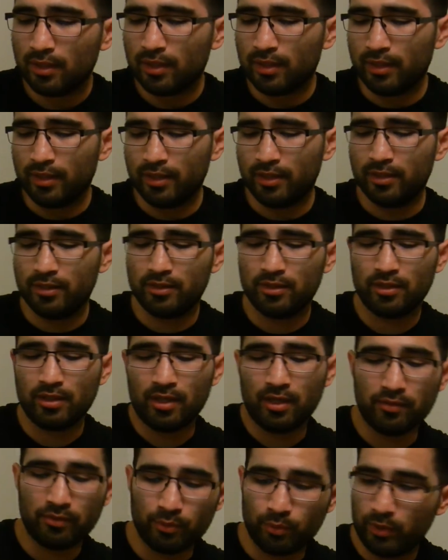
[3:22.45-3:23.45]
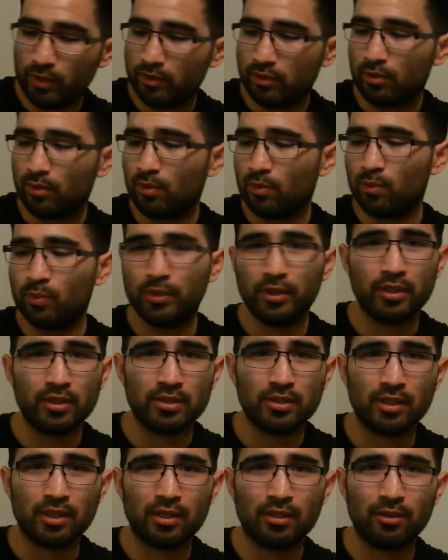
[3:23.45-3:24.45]
and I have to wait the whole week
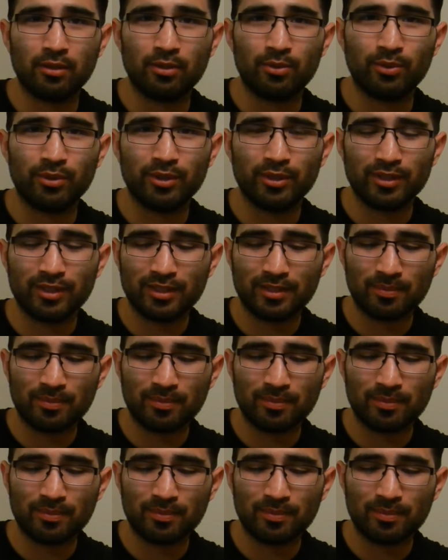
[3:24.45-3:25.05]
because I gotta go to work.